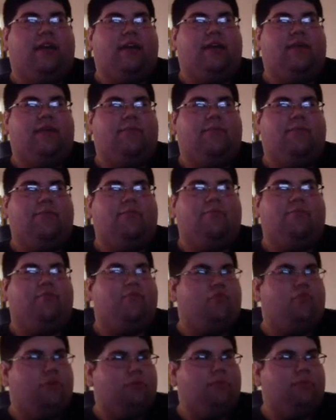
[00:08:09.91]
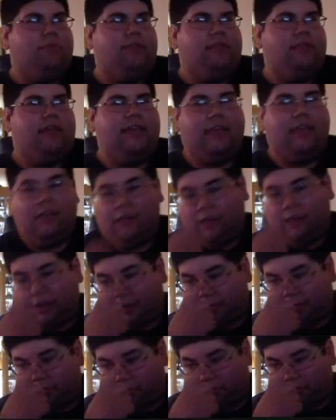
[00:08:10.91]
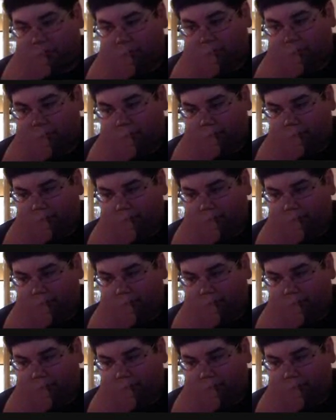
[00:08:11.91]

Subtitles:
I would probably like it a lot more.